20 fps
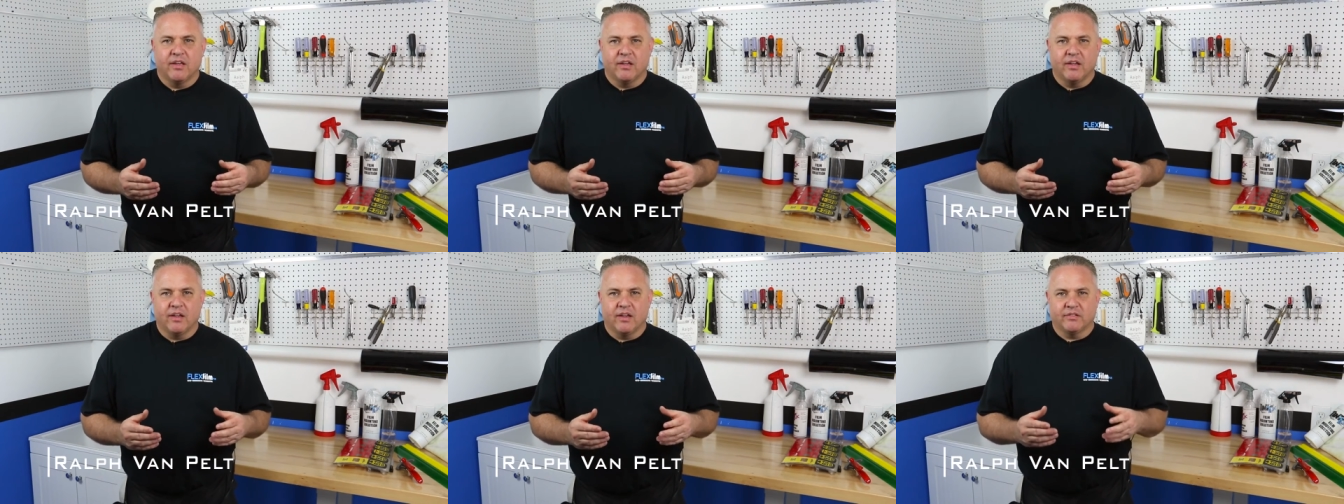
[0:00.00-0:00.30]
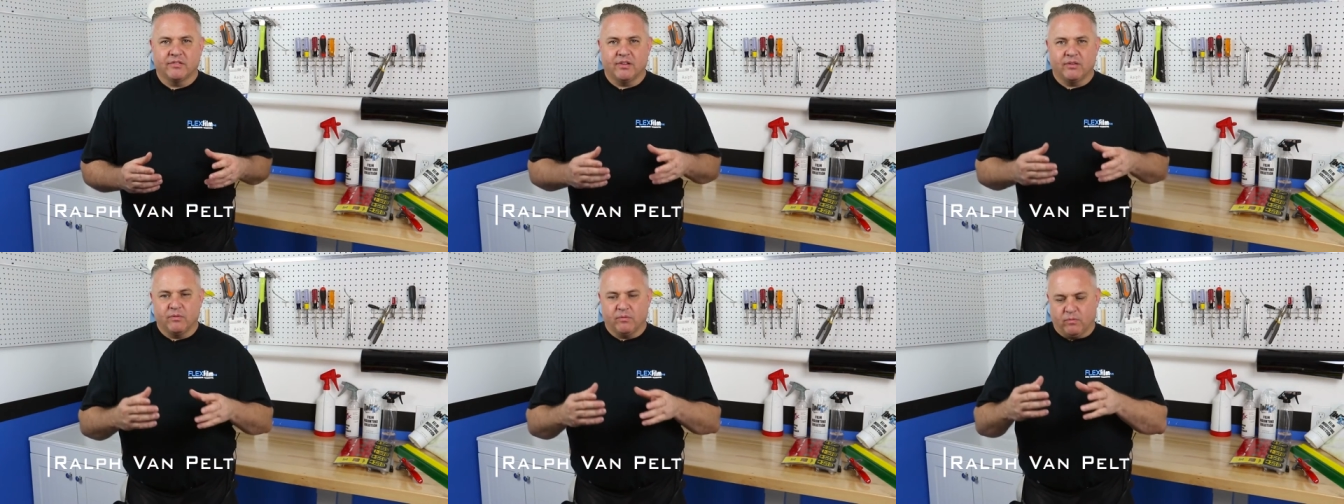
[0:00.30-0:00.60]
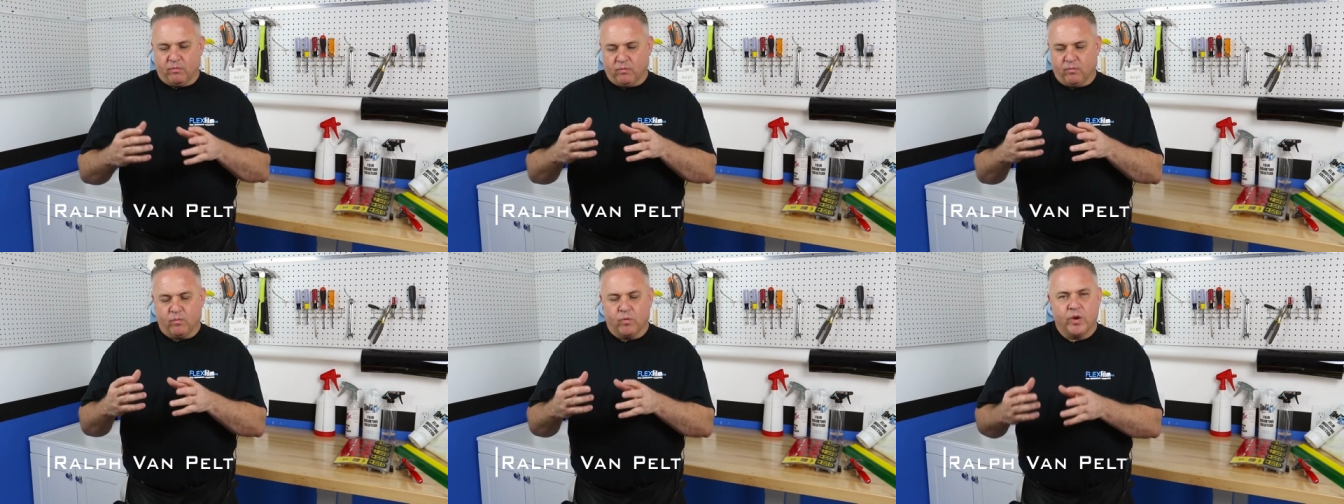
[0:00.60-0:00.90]
is
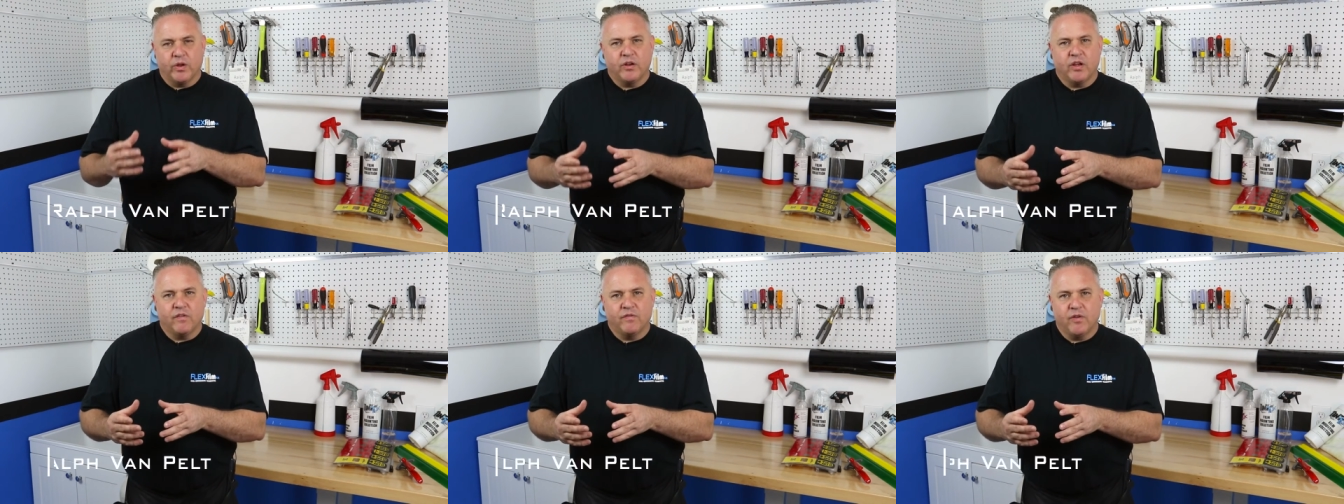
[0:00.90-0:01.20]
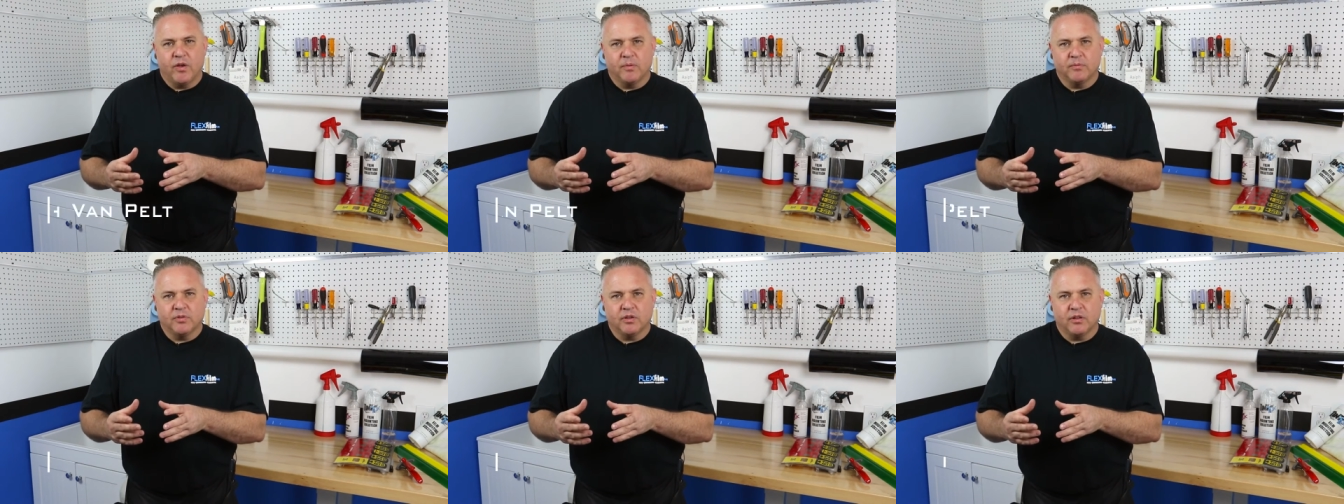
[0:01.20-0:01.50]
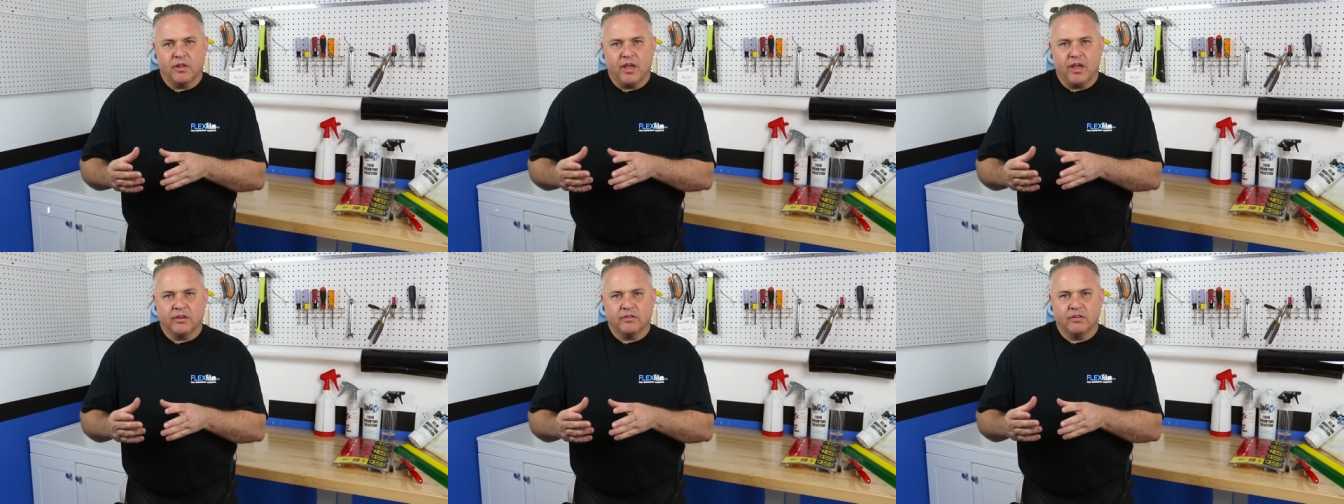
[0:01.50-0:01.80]
window film
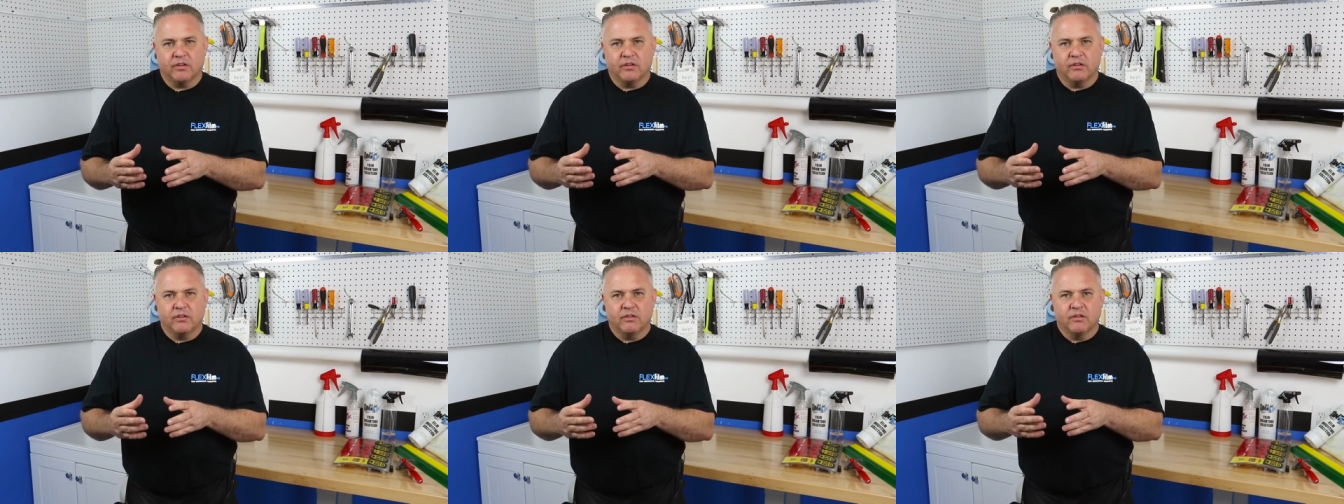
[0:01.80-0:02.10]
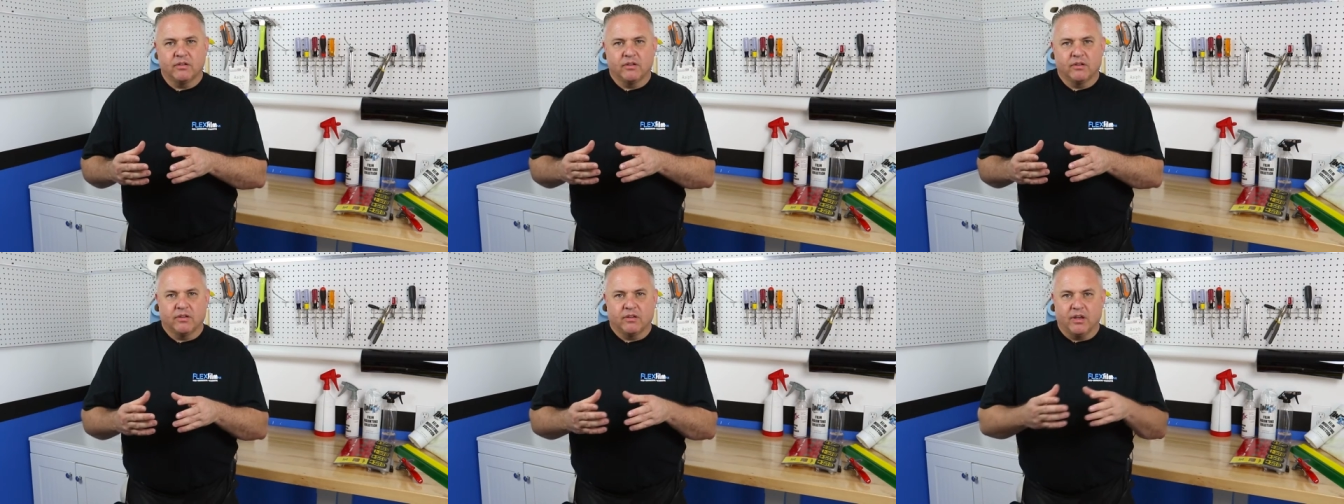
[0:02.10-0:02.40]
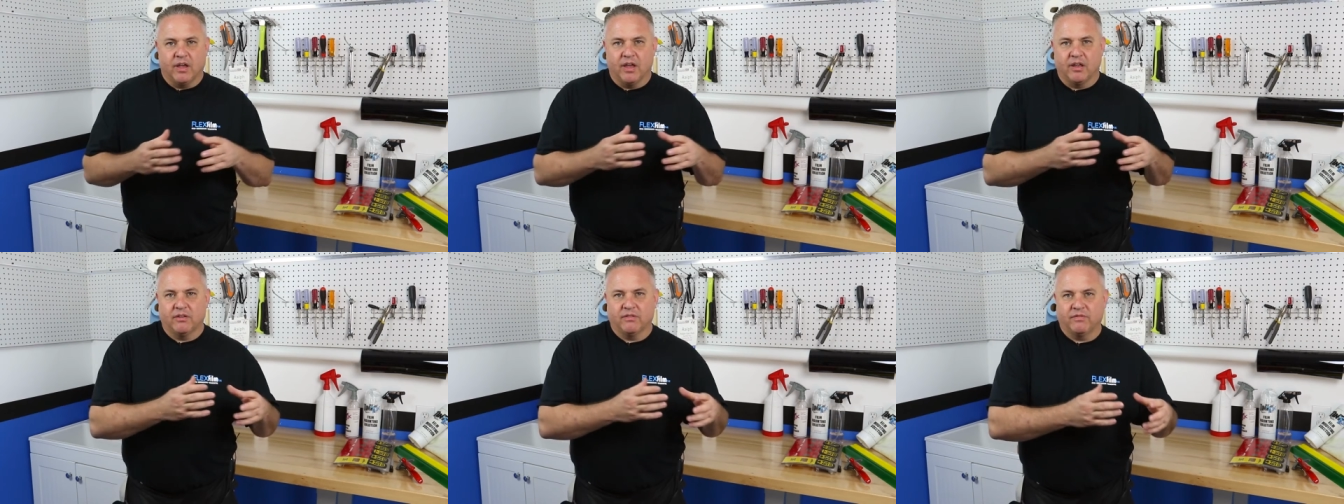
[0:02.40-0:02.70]
selection
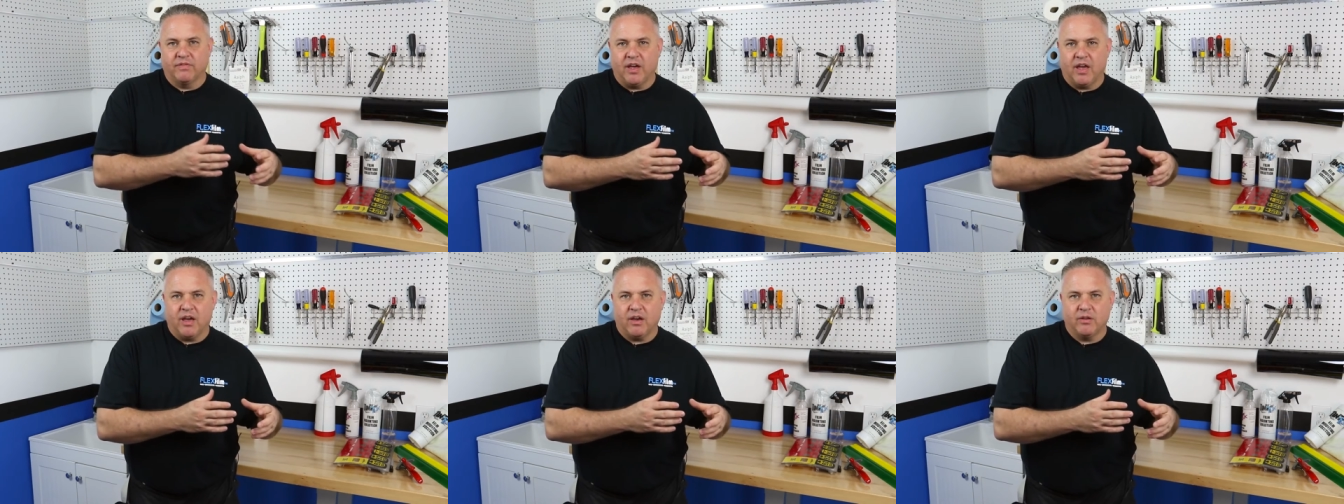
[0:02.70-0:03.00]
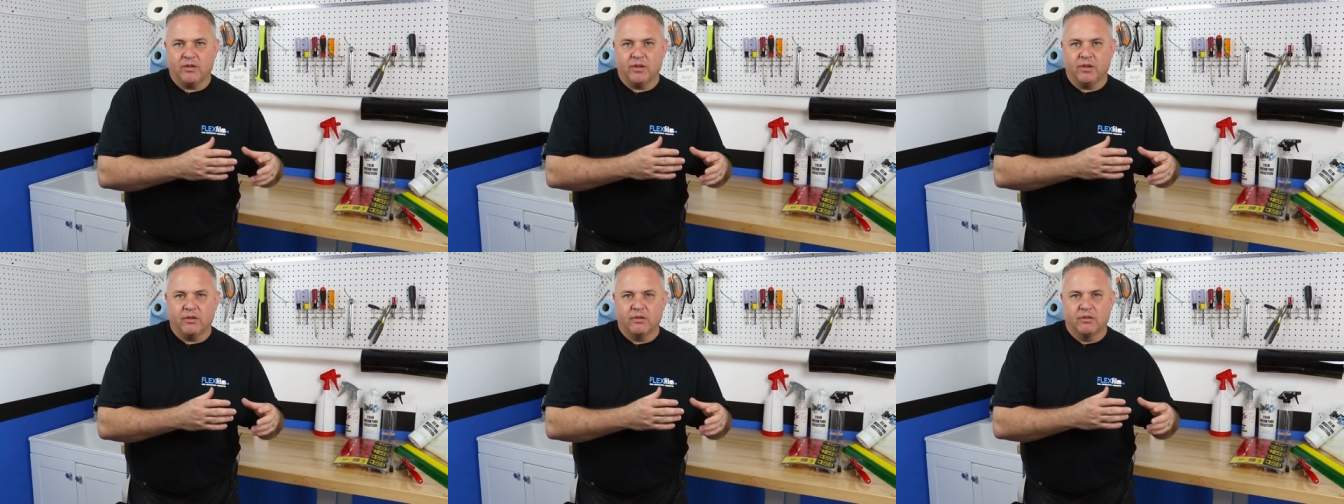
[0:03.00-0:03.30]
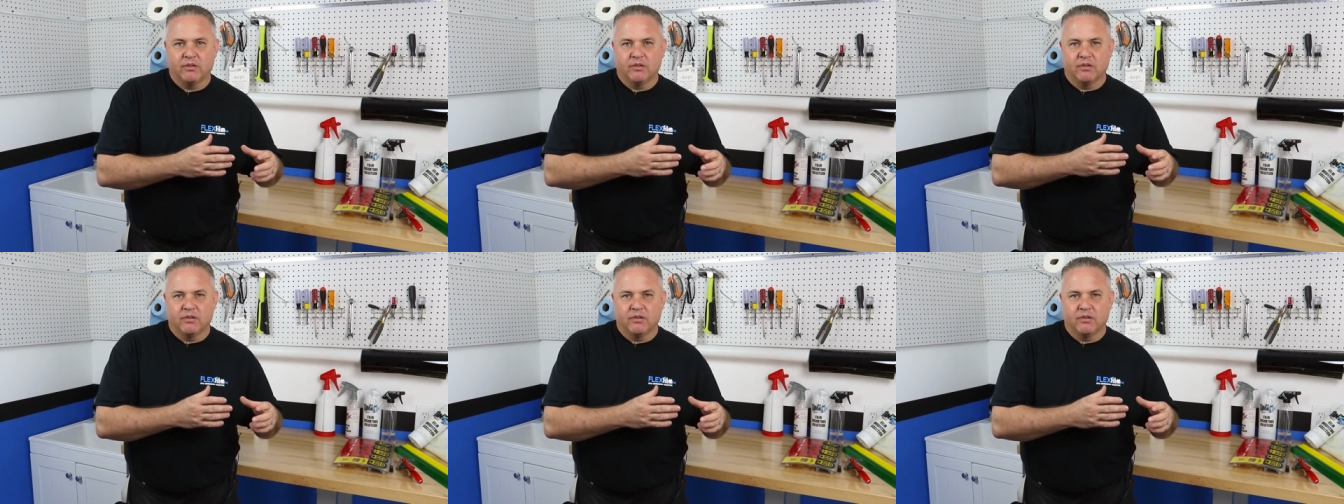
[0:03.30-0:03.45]
and value.